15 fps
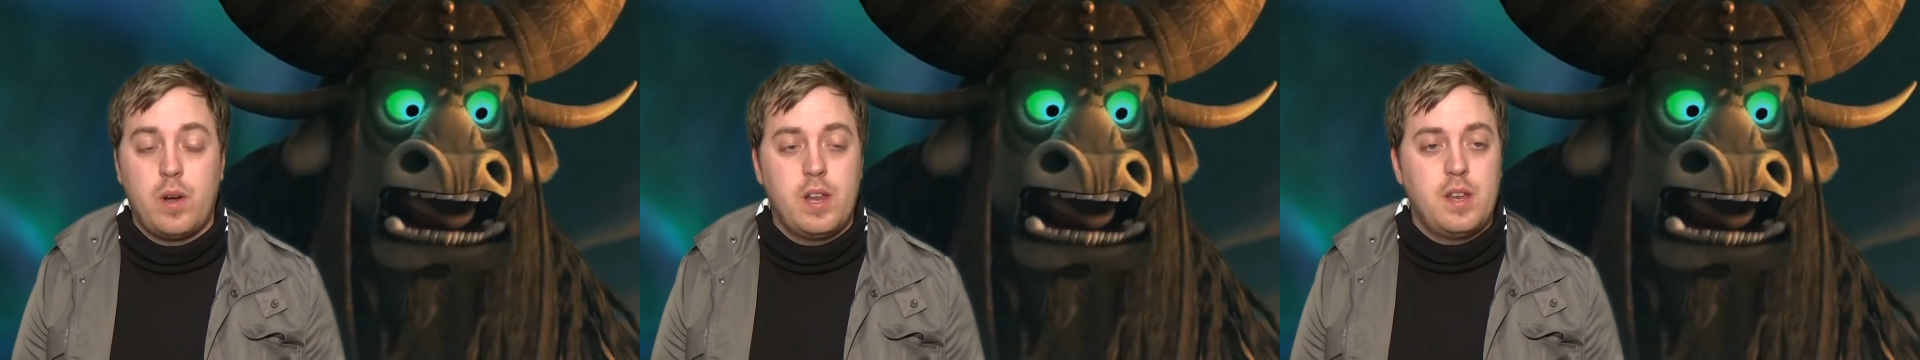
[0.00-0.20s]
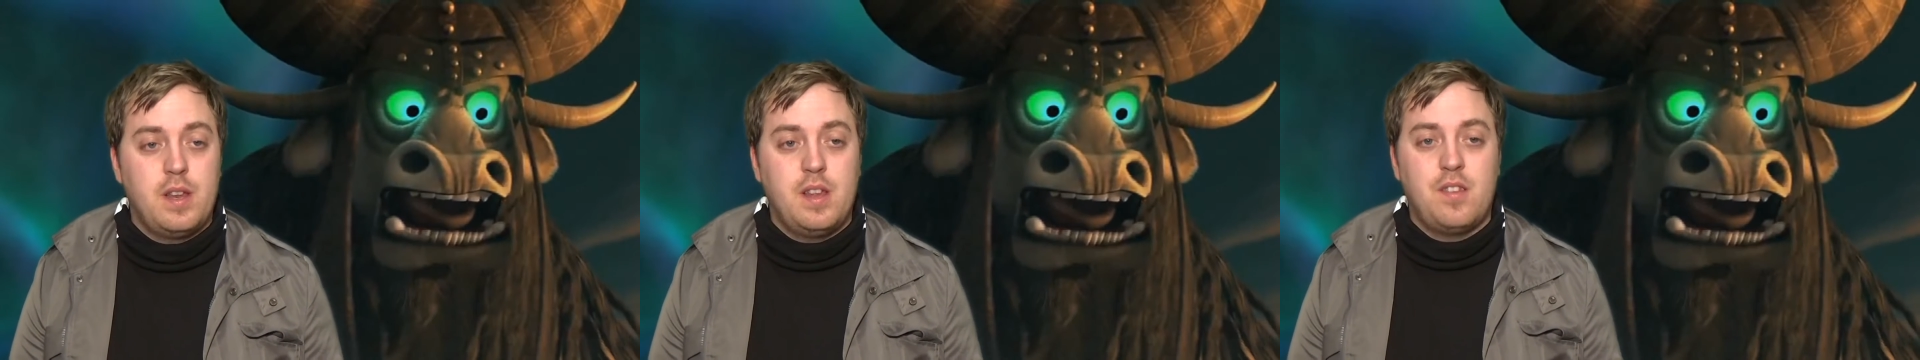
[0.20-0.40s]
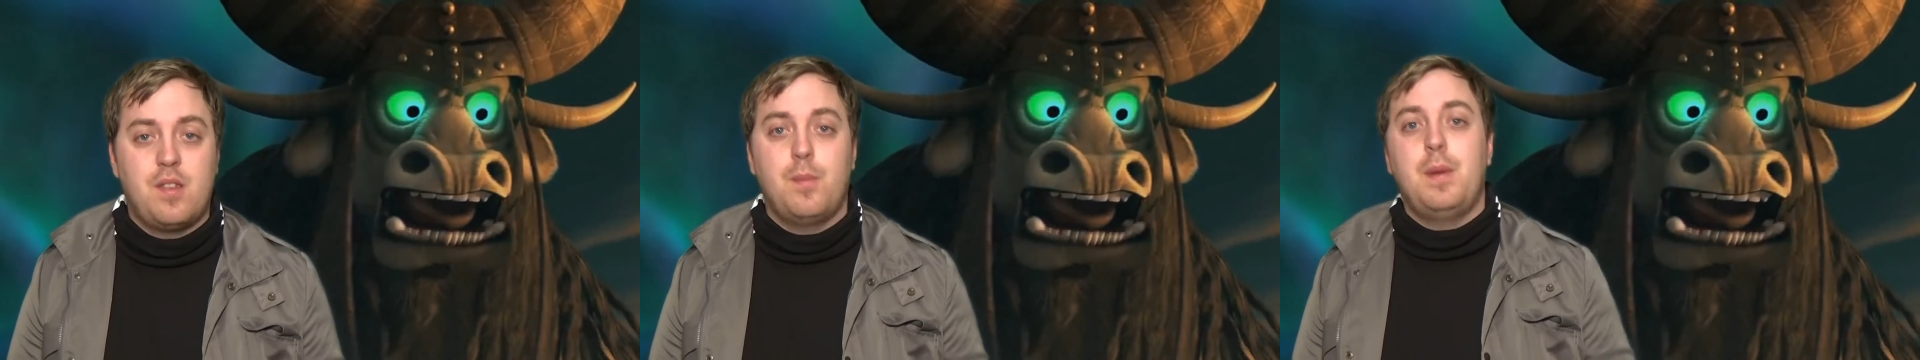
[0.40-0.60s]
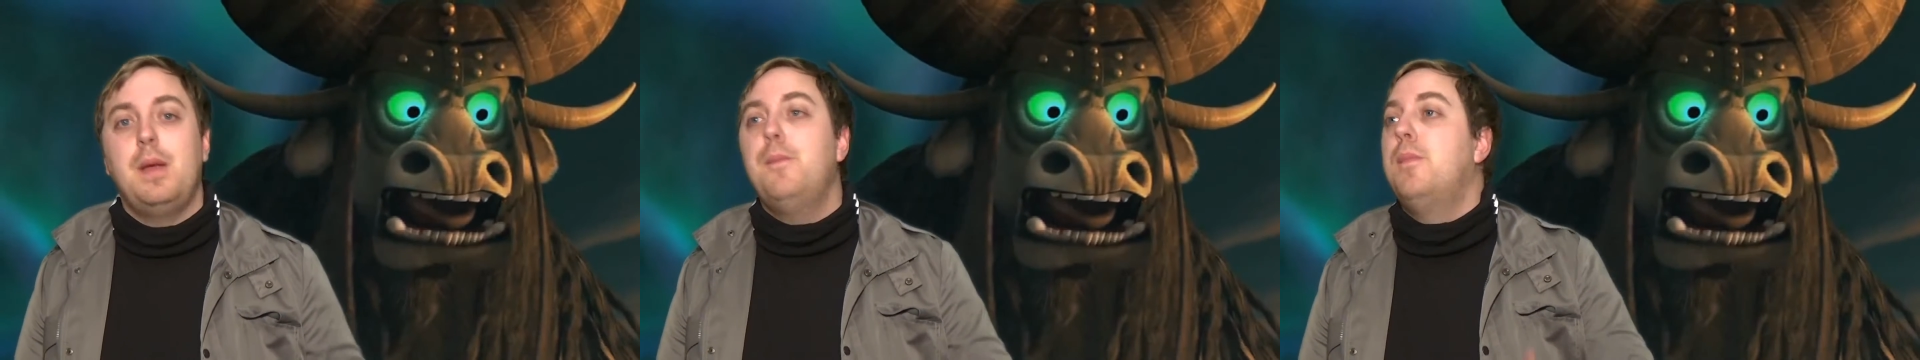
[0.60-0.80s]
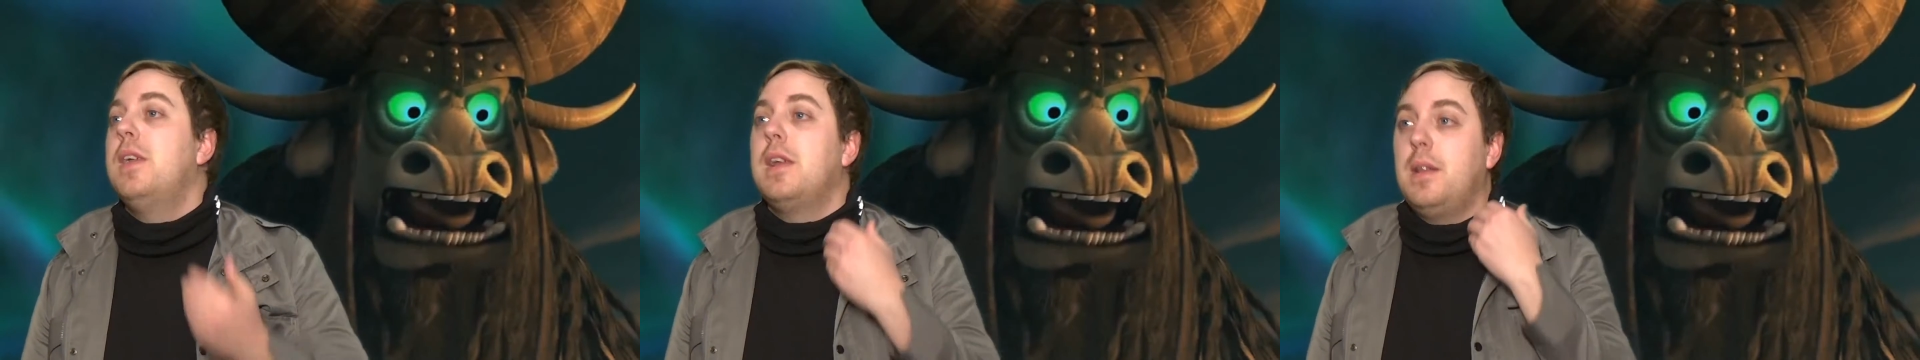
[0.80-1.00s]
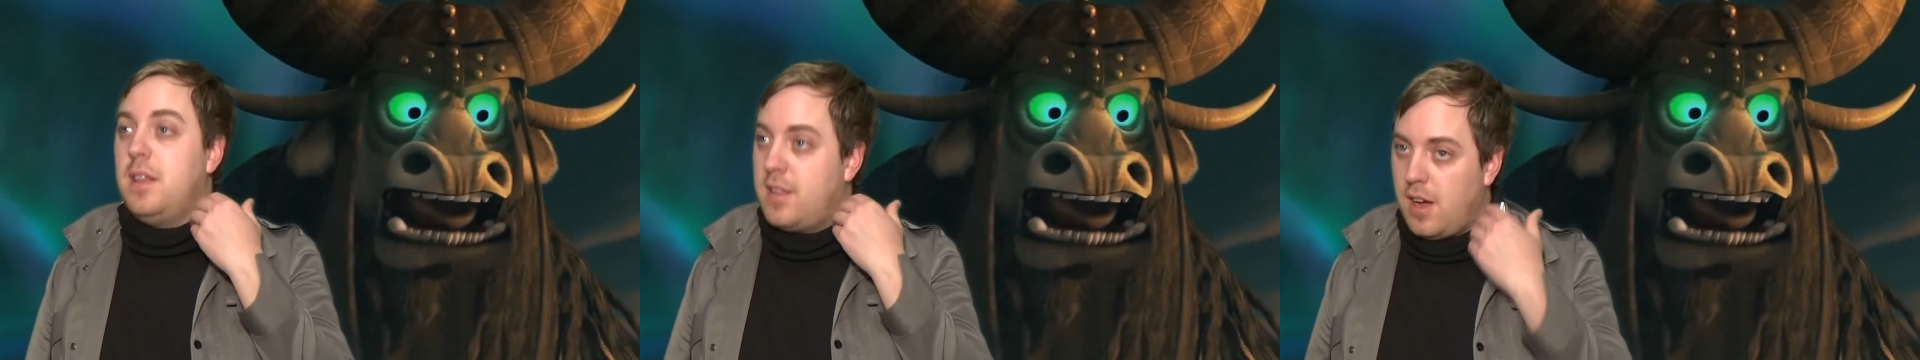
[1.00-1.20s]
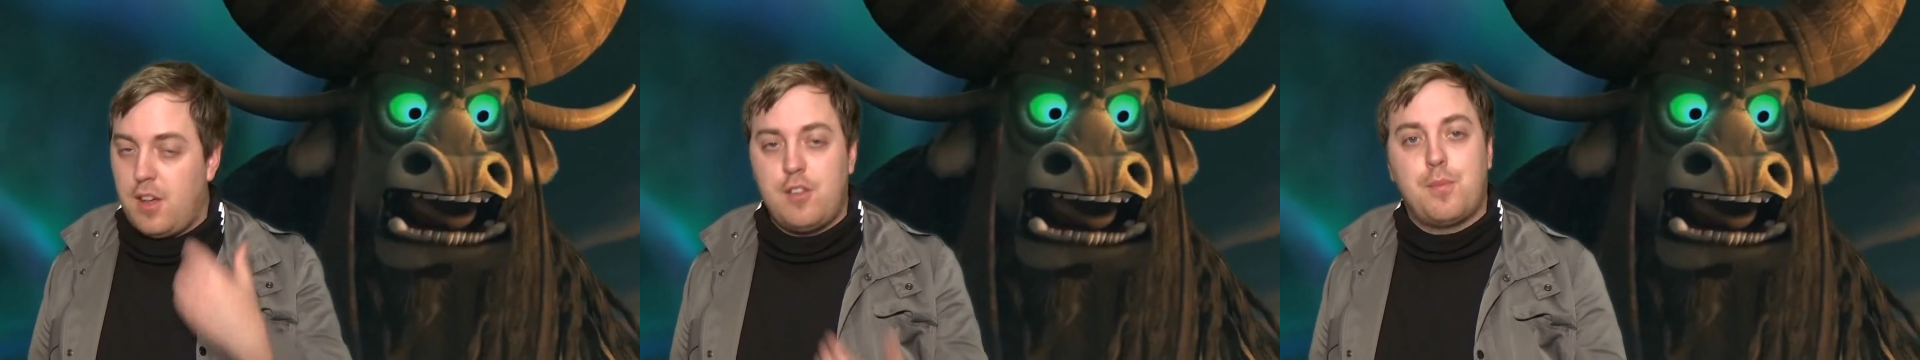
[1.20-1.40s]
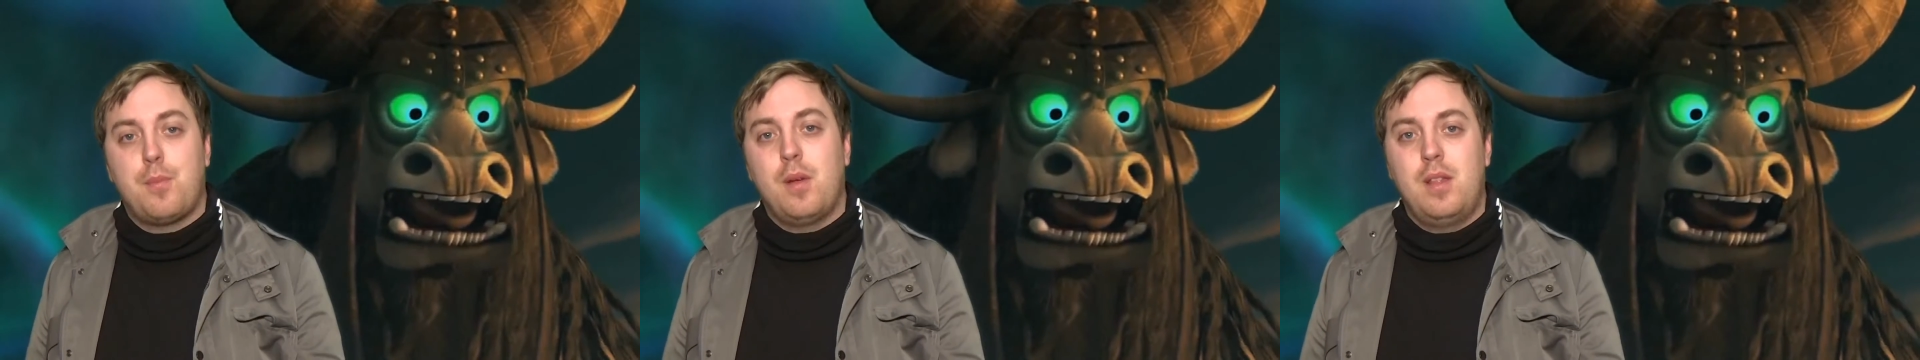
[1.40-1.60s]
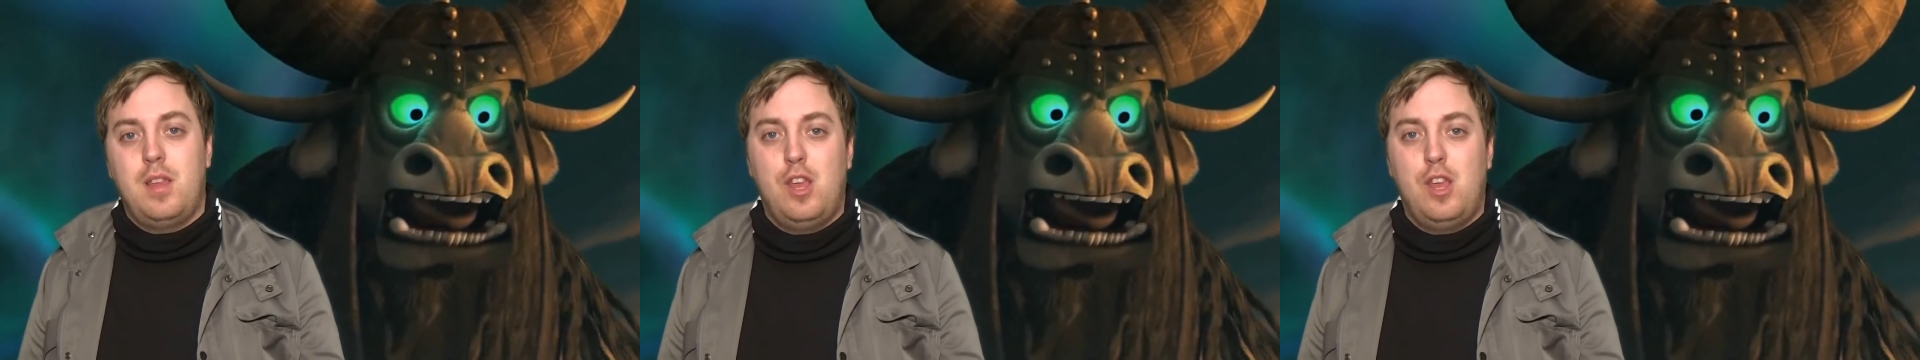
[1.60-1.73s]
when it needs to be, but he does bring